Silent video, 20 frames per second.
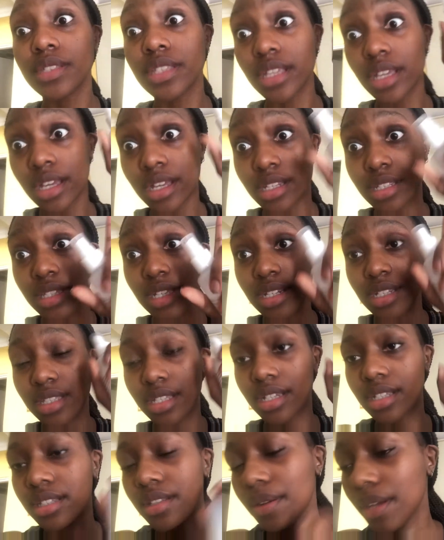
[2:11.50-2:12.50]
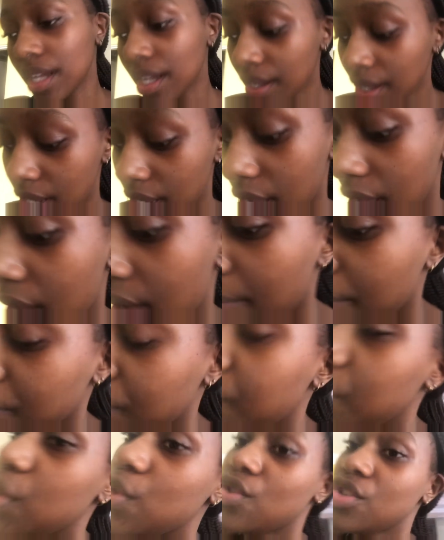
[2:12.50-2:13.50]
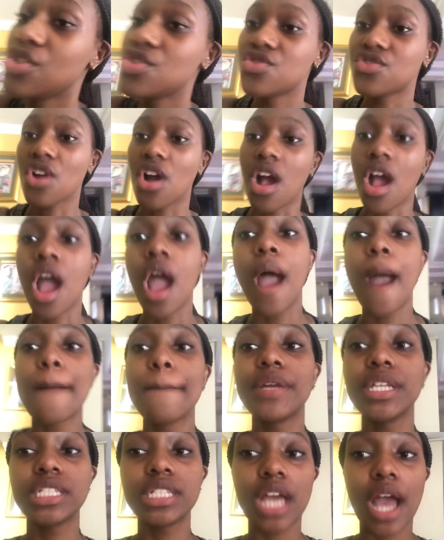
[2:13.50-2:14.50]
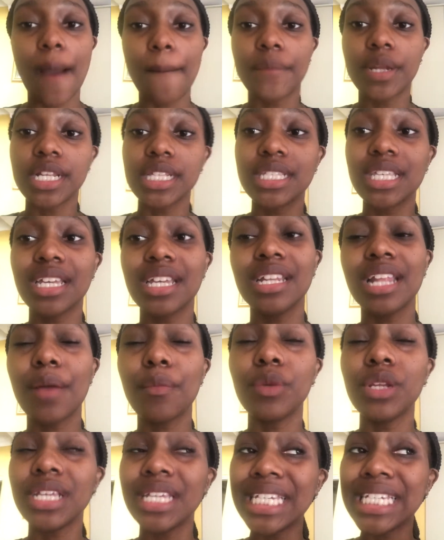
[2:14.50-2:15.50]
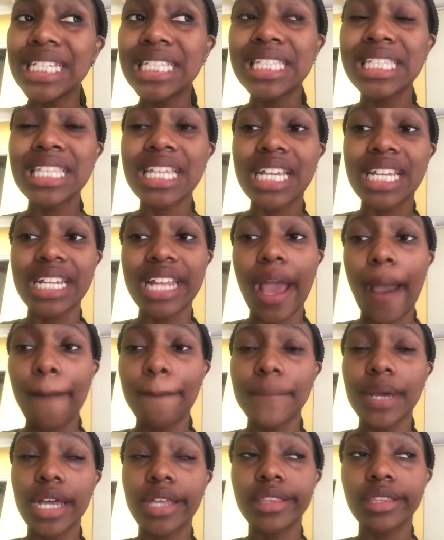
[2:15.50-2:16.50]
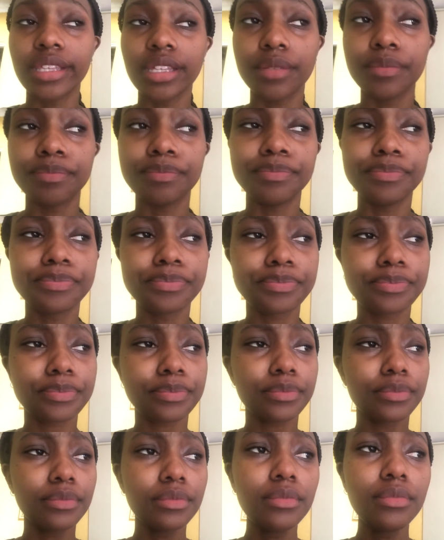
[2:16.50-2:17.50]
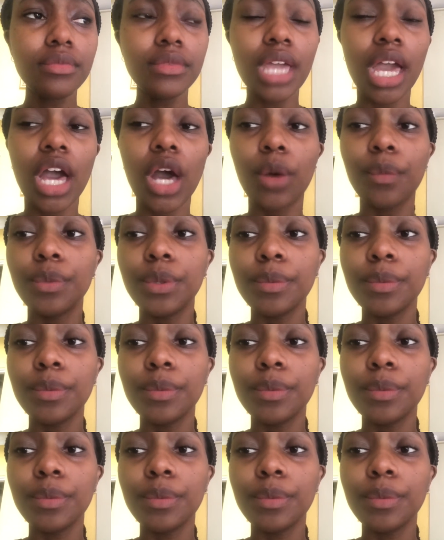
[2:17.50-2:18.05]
the hand sanitizer? Yeah, it's really strong. But yeah, I'm gonna take a nap and then I'll be